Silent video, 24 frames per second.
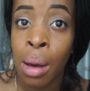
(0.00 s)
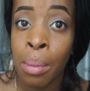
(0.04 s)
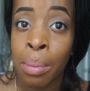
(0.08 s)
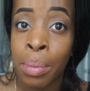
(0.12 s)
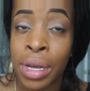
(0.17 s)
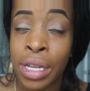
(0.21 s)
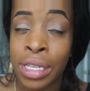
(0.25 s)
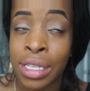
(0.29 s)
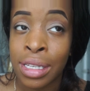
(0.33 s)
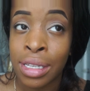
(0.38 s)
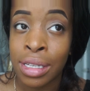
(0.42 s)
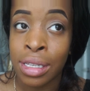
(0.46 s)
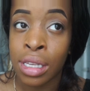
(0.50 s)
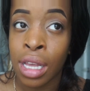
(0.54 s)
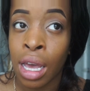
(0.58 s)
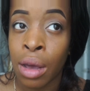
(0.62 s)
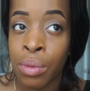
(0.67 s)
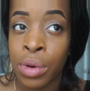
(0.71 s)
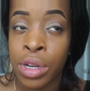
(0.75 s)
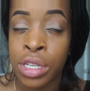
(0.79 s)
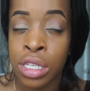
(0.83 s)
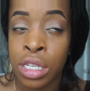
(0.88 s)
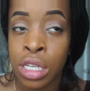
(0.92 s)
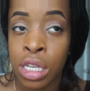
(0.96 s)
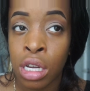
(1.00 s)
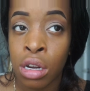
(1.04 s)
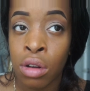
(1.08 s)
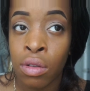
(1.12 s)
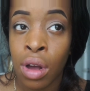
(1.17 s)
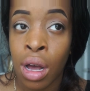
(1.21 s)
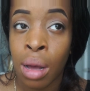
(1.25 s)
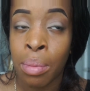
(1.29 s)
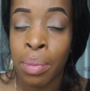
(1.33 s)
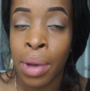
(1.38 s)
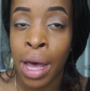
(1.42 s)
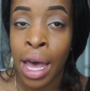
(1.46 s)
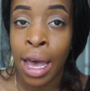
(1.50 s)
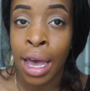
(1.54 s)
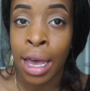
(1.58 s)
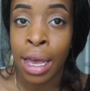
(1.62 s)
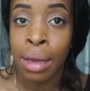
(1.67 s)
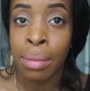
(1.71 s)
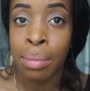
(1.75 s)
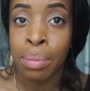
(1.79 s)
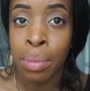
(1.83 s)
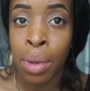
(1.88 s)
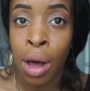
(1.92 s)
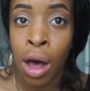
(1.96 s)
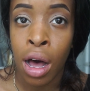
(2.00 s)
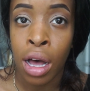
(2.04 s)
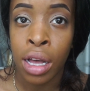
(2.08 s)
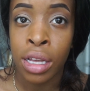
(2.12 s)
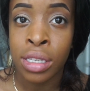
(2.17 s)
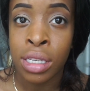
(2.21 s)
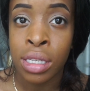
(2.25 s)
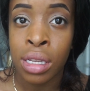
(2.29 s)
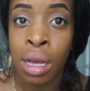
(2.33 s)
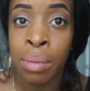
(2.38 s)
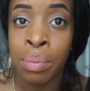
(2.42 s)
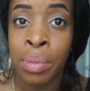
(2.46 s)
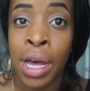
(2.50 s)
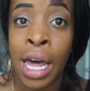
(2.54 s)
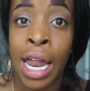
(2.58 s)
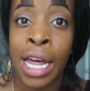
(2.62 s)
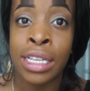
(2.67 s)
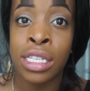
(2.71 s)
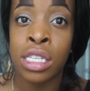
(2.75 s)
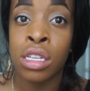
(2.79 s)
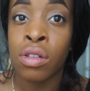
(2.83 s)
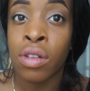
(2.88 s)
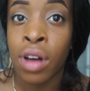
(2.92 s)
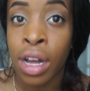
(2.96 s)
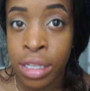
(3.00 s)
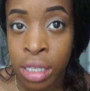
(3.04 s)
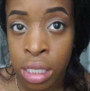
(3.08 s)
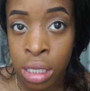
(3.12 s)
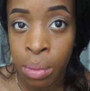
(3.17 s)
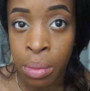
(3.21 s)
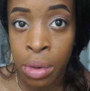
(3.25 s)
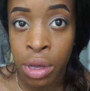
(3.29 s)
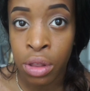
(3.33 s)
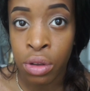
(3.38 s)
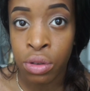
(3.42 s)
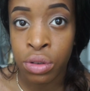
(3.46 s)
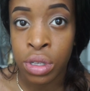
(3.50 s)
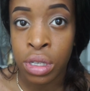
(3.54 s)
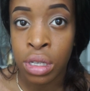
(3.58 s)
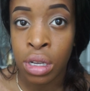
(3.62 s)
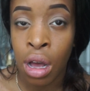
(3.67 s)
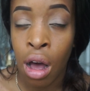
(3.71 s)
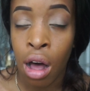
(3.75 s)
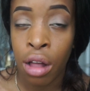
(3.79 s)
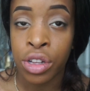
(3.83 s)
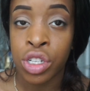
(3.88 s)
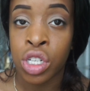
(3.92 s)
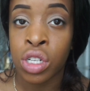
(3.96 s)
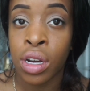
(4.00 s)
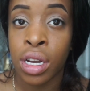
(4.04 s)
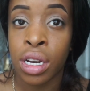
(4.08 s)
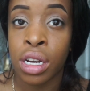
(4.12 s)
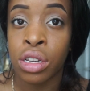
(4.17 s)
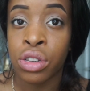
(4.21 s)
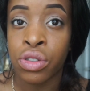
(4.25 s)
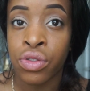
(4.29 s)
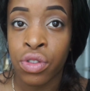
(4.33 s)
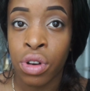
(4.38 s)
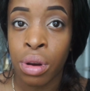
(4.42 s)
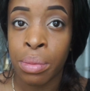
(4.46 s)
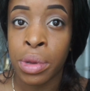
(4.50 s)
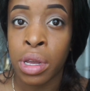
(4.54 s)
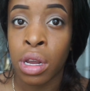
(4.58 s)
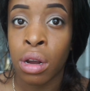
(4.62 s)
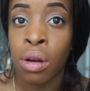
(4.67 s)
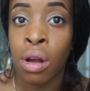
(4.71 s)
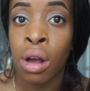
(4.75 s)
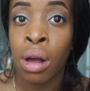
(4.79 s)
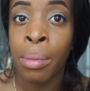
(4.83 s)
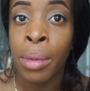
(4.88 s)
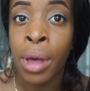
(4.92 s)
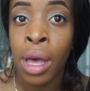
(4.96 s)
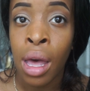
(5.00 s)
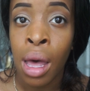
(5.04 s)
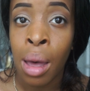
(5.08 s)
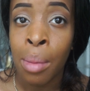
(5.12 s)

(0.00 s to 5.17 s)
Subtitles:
But since I went to Year Up, I paused, but I still got some of those college credits from Year Up.